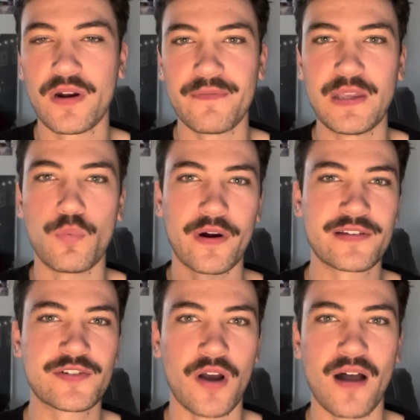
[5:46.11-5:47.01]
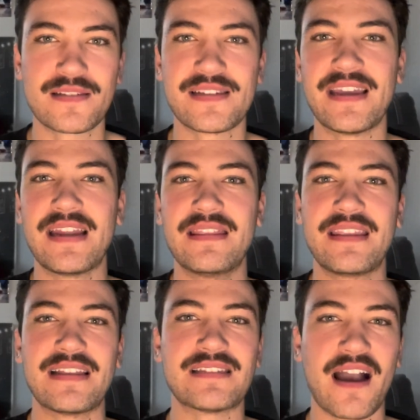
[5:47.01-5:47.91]
of the worst shots in
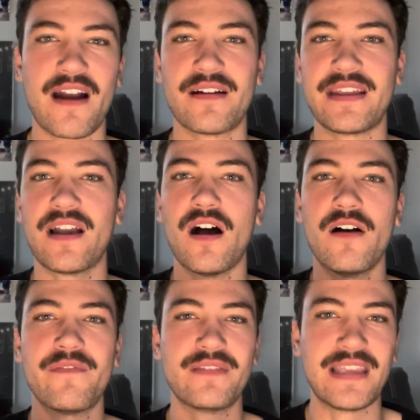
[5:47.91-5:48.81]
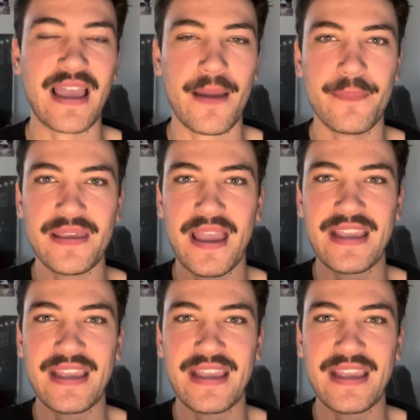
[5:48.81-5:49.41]
the entirety of the NBA